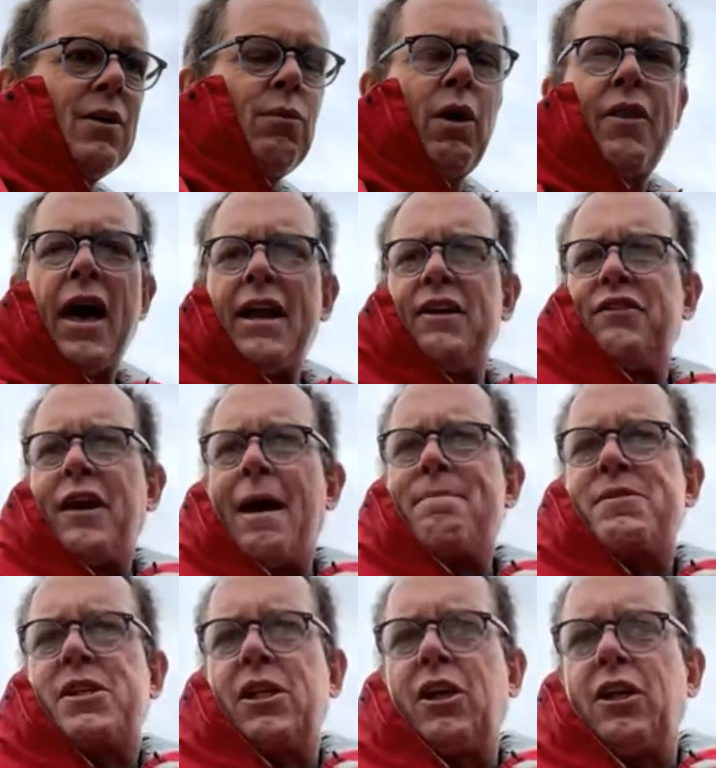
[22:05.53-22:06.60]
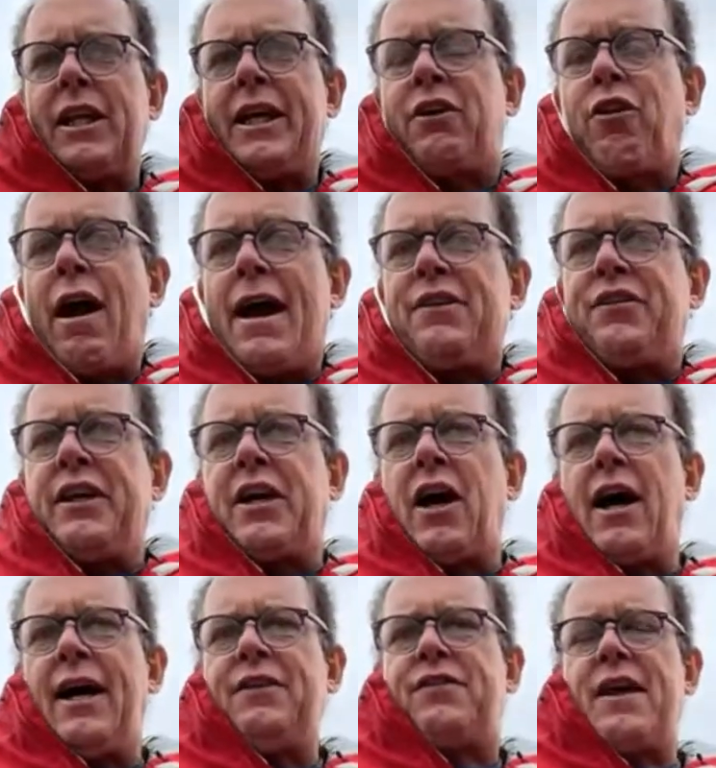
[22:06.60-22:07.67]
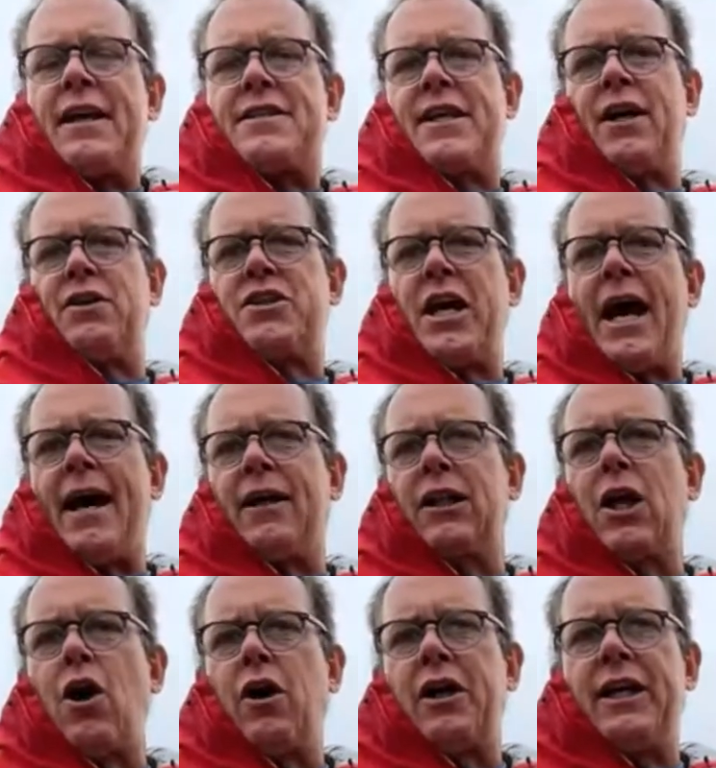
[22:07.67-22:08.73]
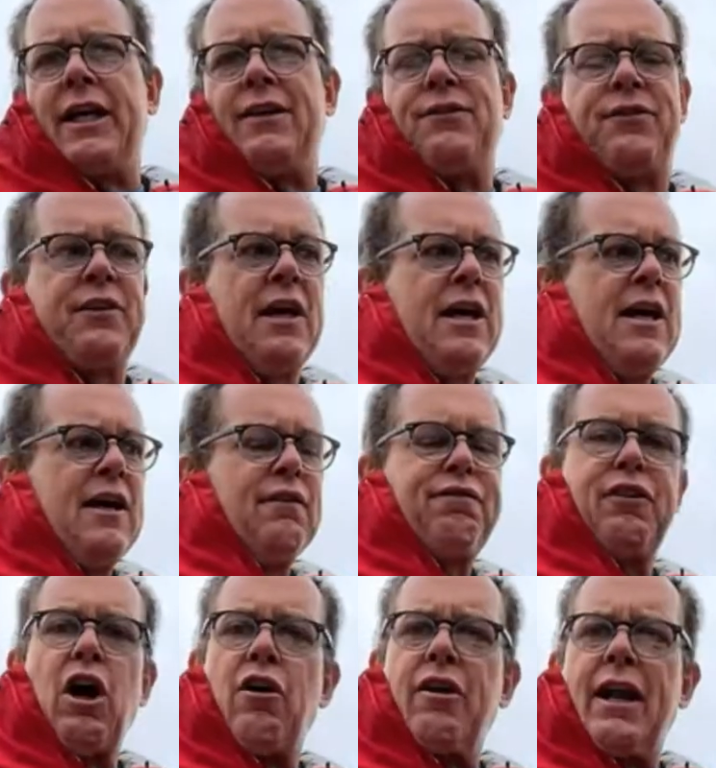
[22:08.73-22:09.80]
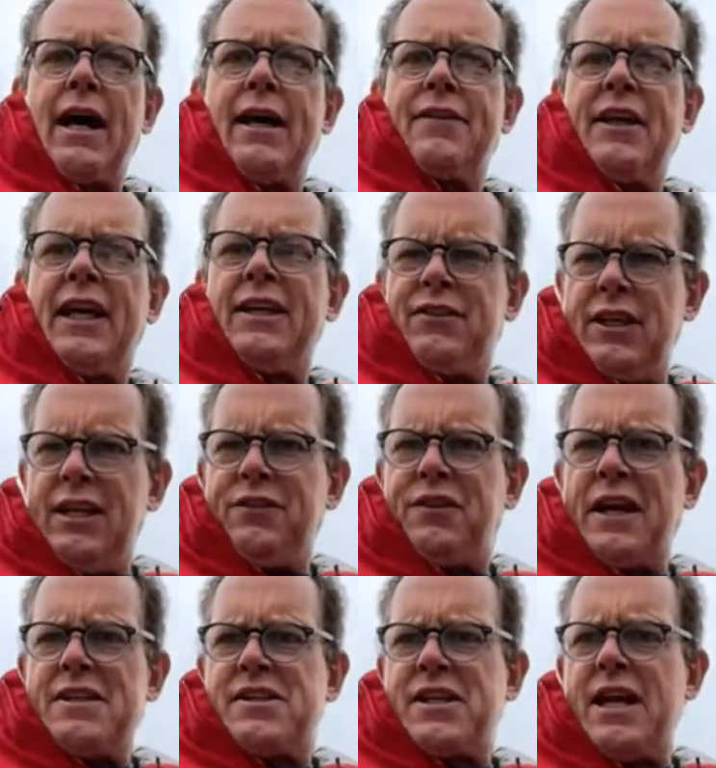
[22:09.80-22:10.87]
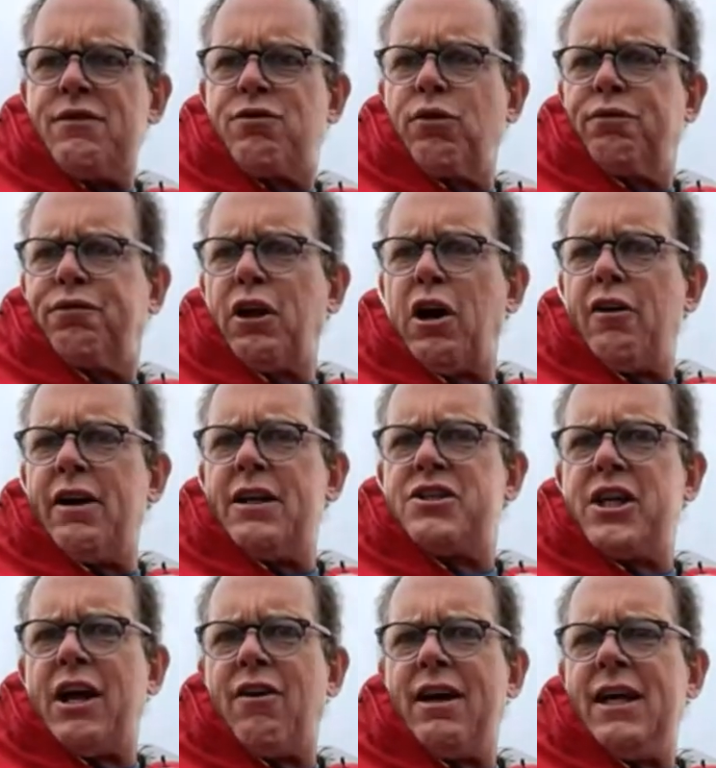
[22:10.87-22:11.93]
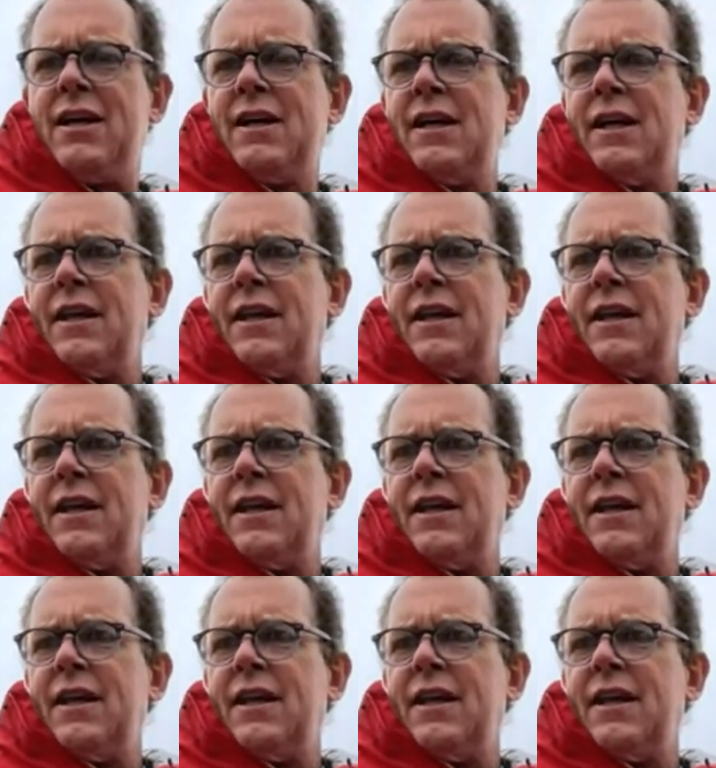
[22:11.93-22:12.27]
Well, that is absolutely crazy, guys. That tells you how long it is. Florida. I think he did. He say Central Florida, Jerry.